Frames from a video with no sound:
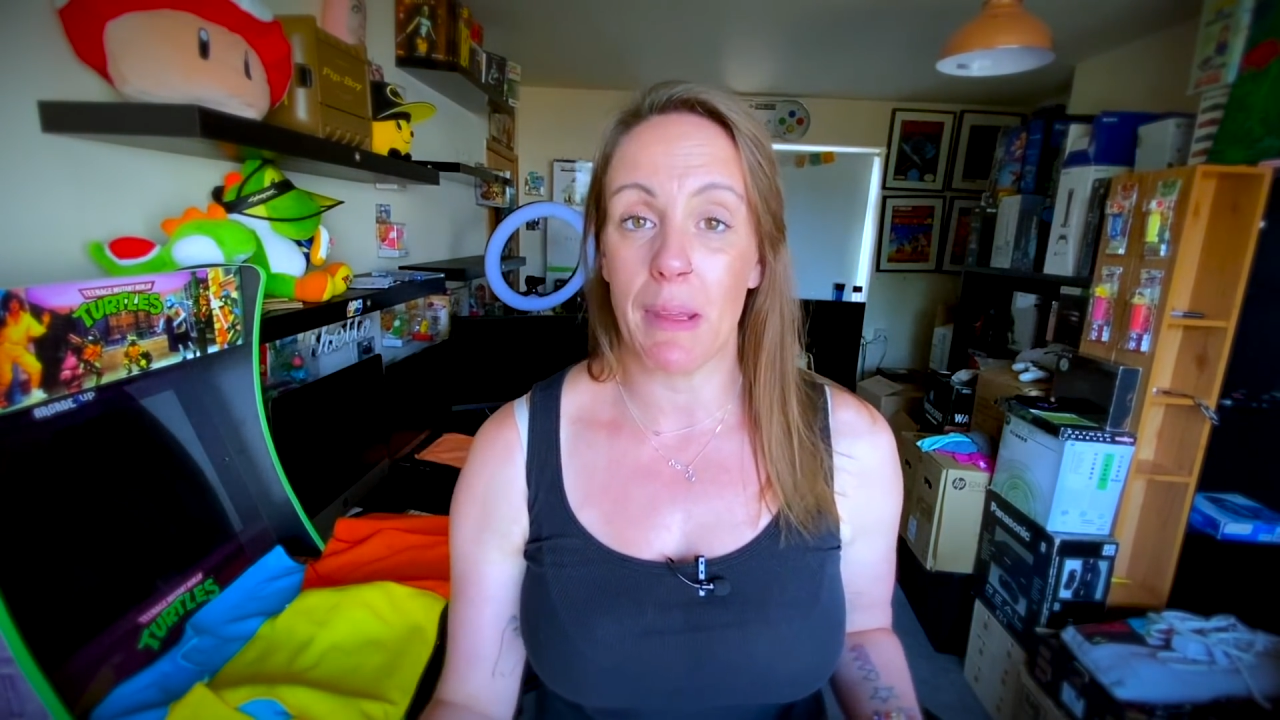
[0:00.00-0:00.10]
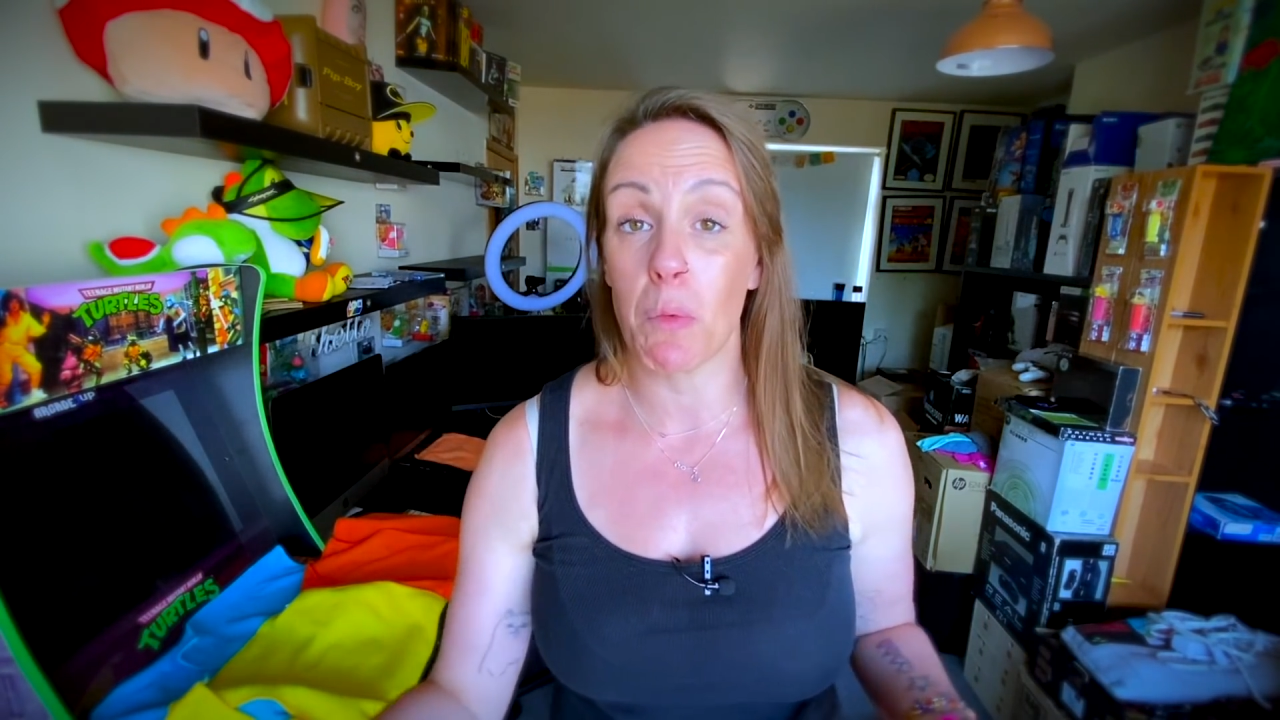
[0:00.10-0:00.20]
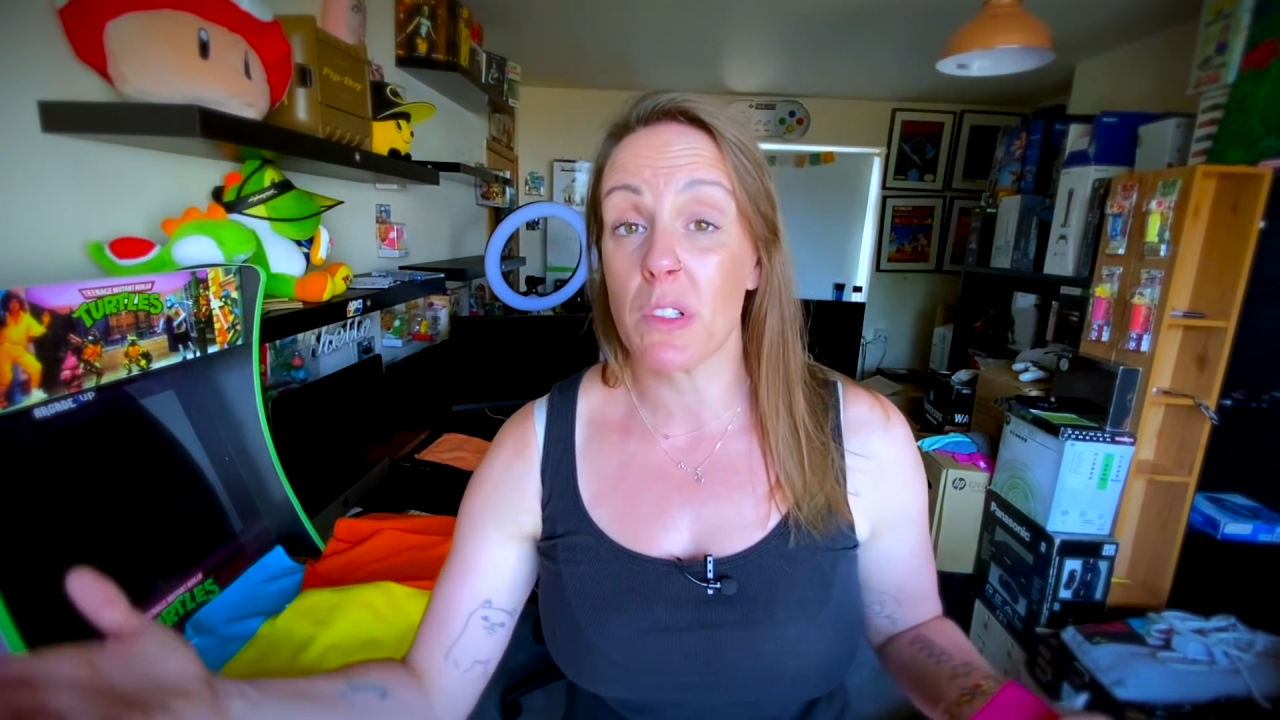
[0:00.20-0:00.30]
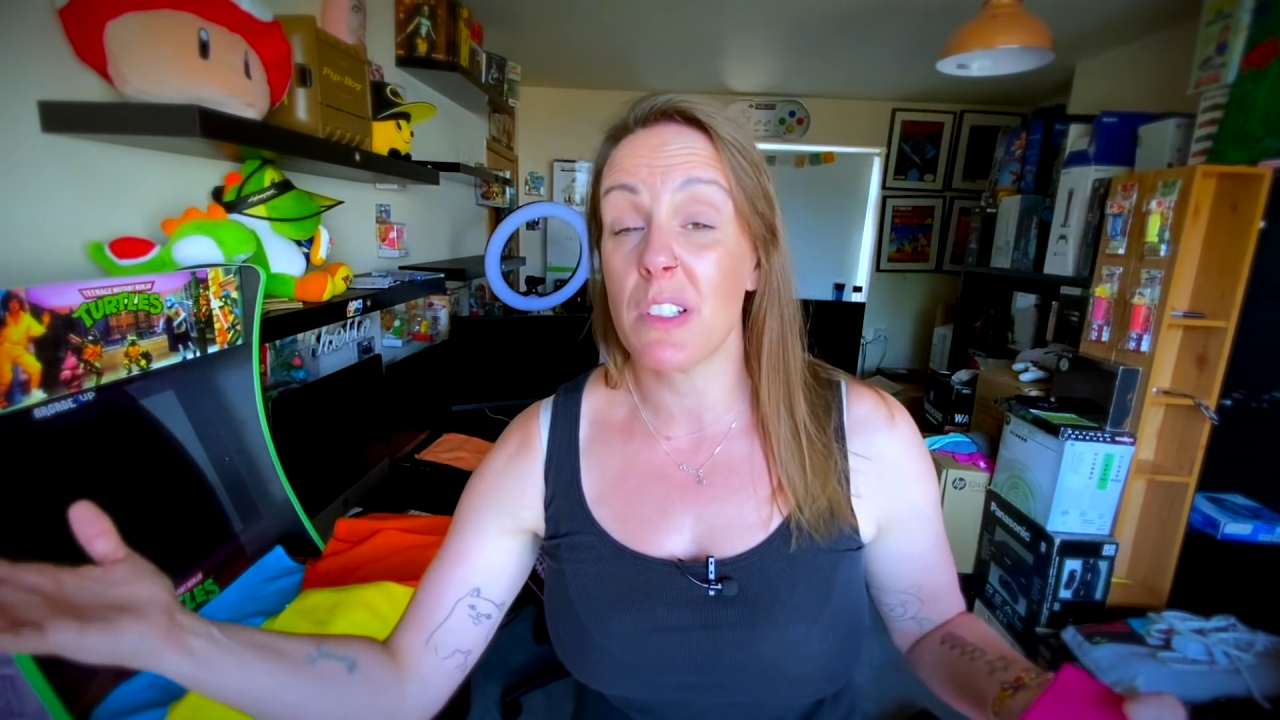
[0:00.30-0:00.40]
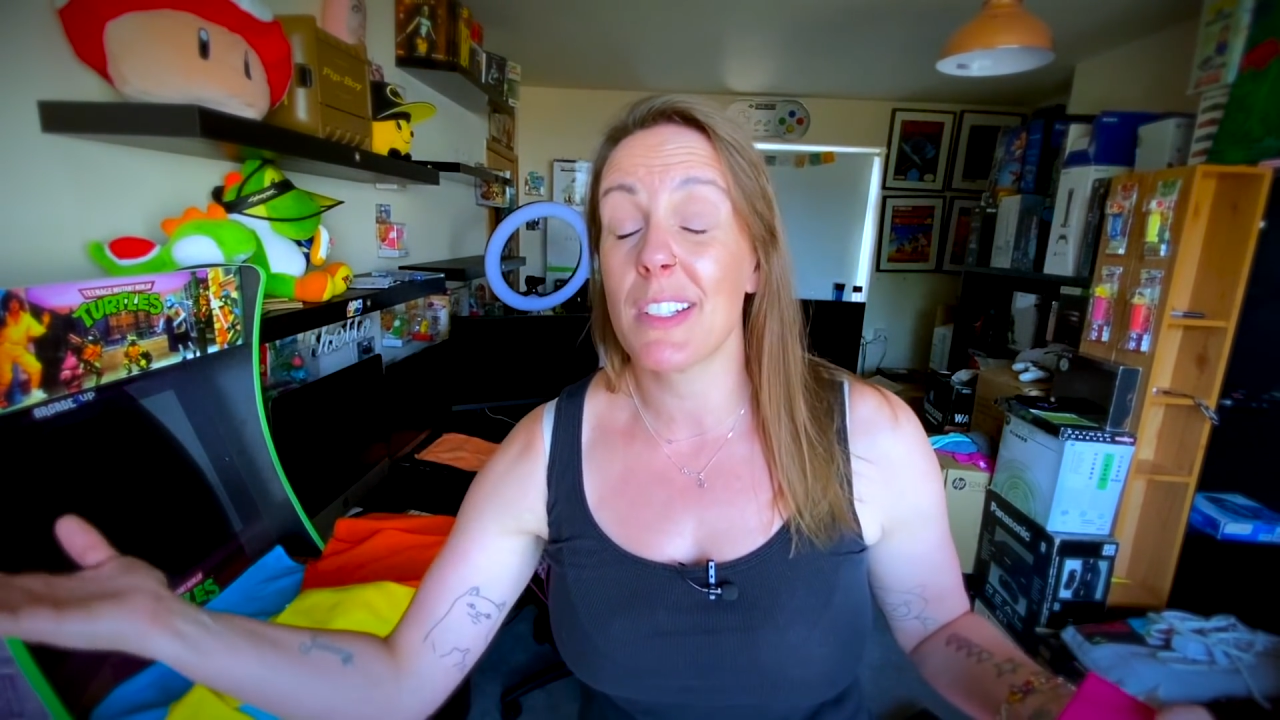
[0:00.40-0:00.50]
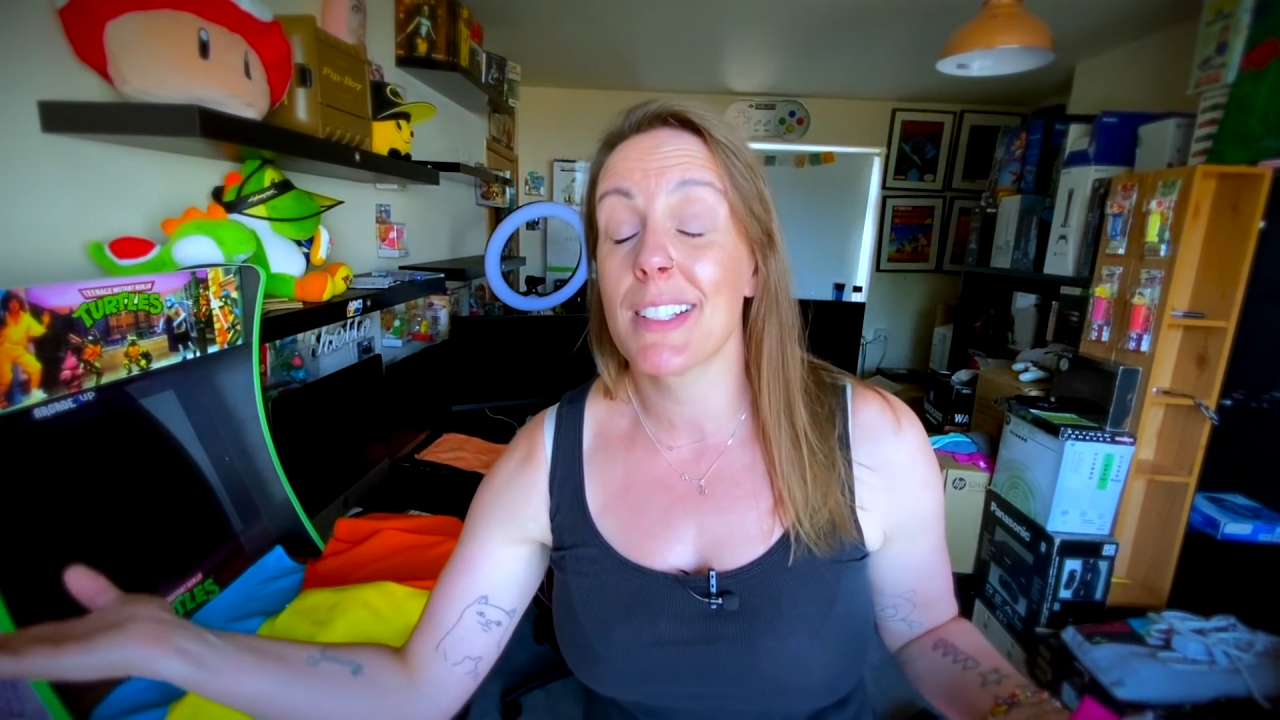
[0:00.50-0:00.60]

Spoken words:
He wanted to